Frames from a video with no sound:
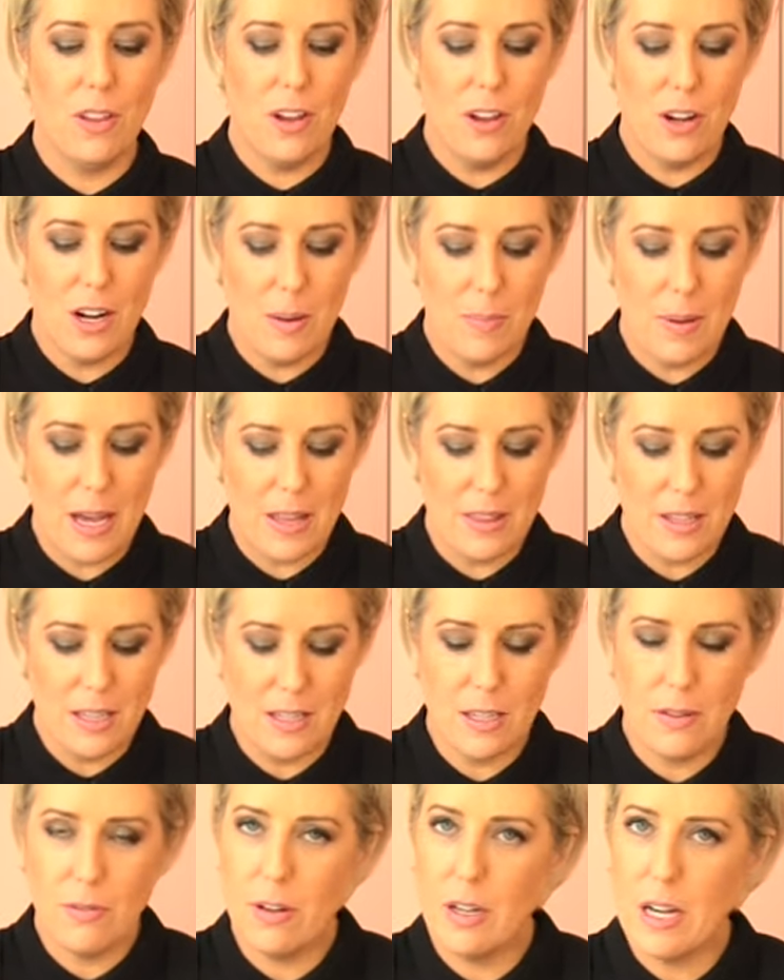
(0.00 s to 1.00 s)
learned about the
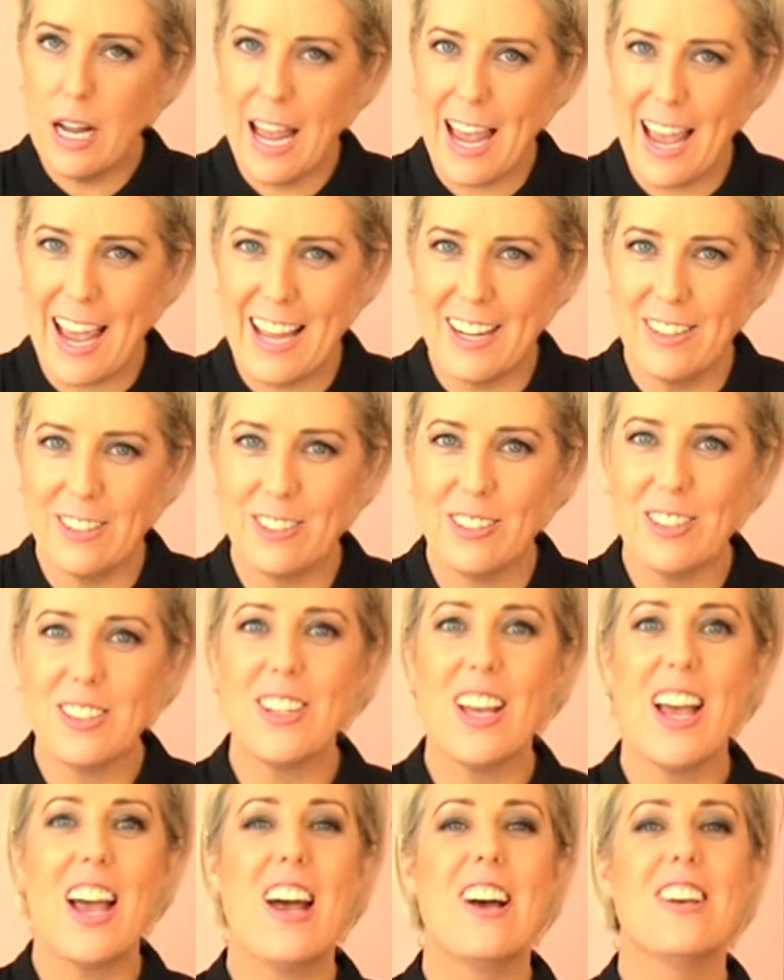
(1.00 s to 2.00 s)
different
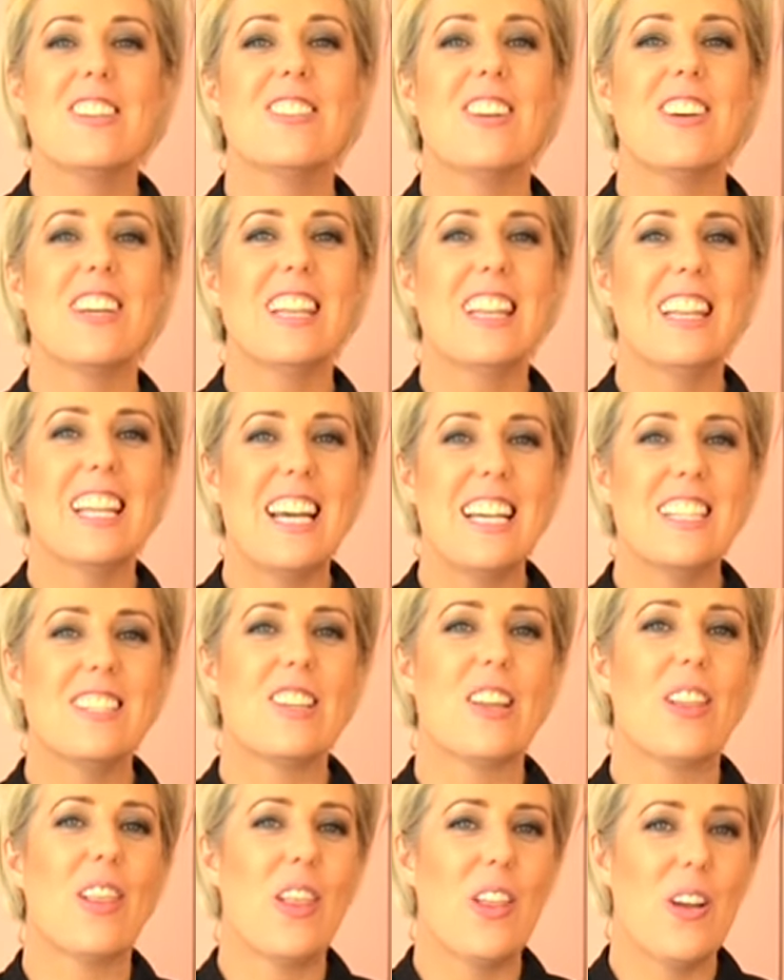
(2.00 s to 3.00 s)
handles. So
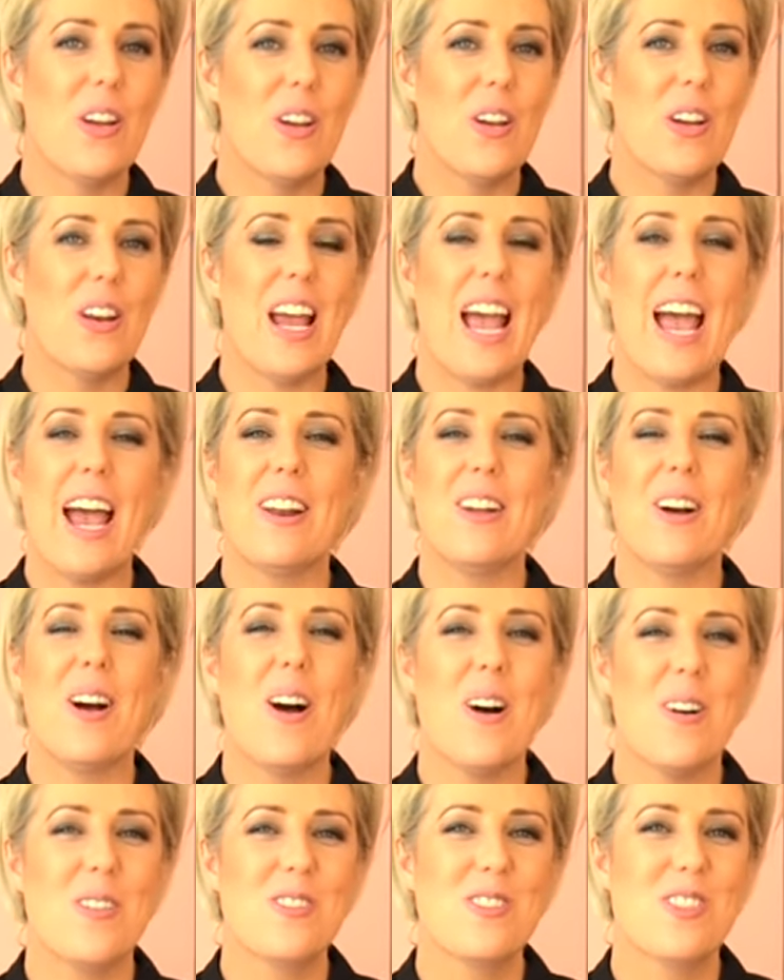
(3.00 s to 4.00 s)
let's learn how to
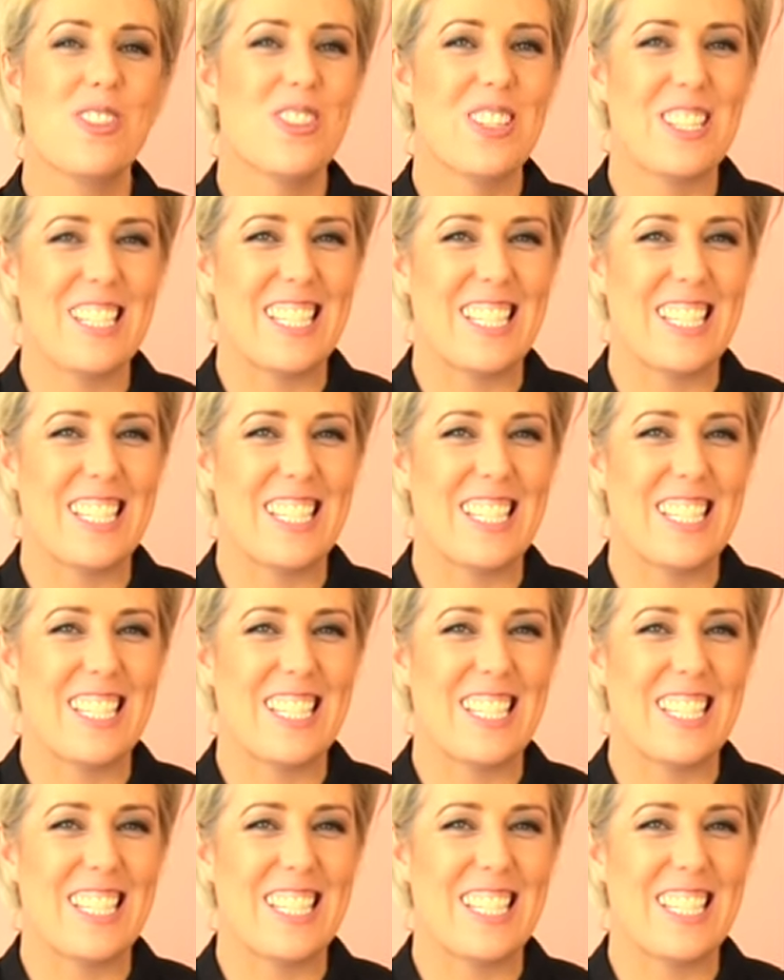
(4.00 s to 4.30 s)
hold your